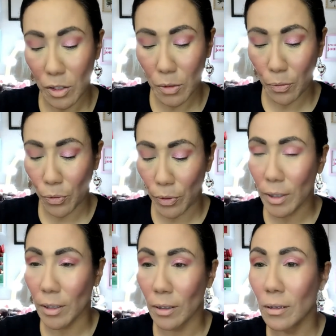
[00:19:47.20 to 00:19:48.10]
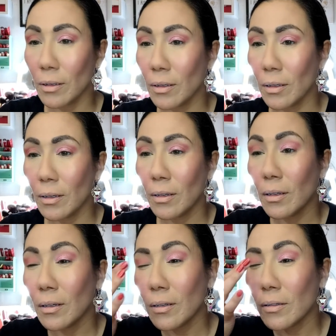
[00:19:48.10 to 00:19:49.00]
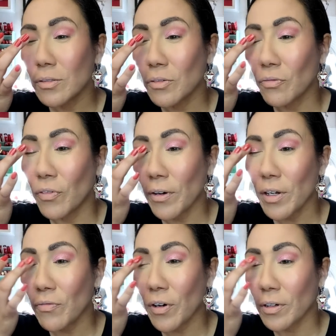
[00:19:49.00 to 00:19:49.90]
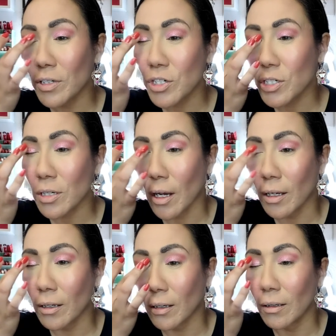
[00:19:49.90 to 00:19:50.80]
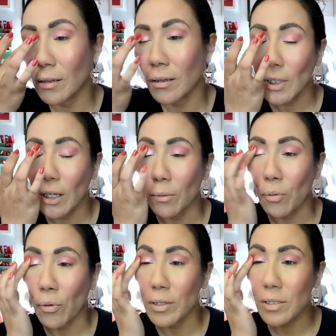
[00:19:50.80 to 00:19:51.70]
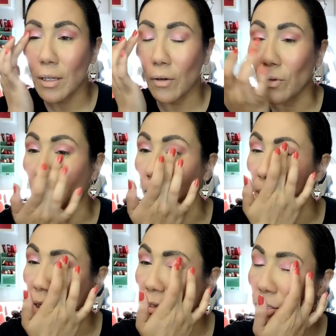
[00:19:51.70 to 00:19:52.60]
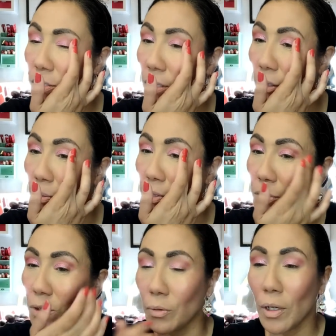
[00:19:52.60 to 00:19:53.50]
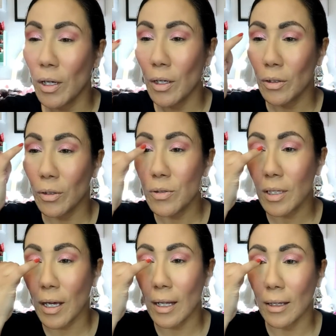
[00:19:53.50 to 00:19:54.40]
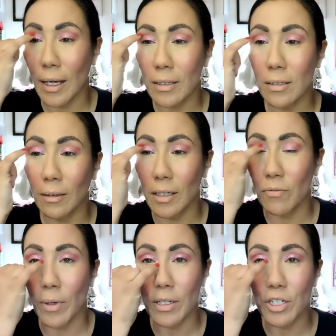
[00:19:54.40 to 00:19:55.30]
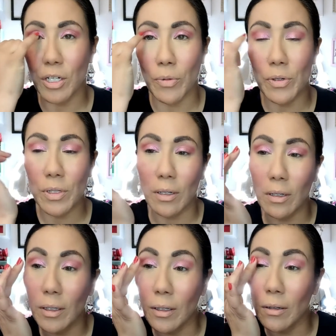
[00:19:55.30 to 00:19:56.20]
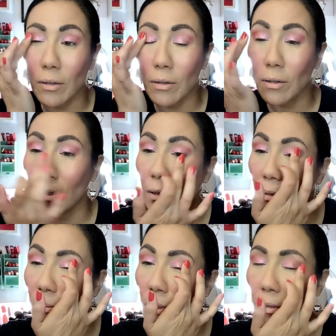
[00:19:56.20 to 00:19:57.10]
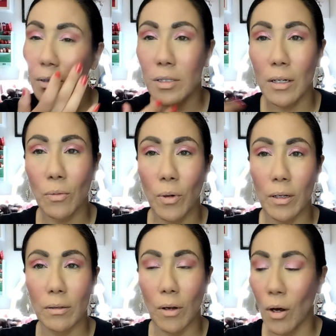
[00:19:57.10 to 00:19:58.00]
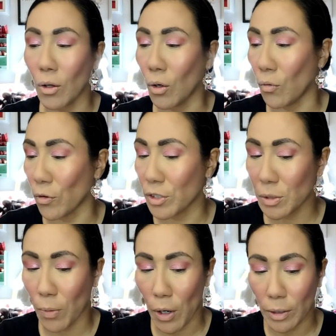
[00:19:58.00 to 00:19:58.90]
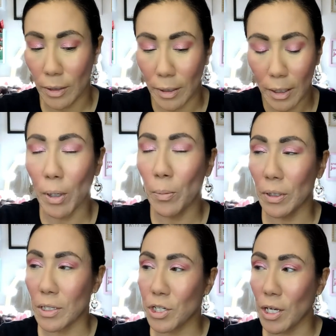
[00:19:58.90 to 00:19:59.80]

That's pretty. It's very, very shiny. kind of press that over the mattes just a little bit too. Usually I like to leave my shimmers in here. And I just kind of want an all-over sparkly, bubbly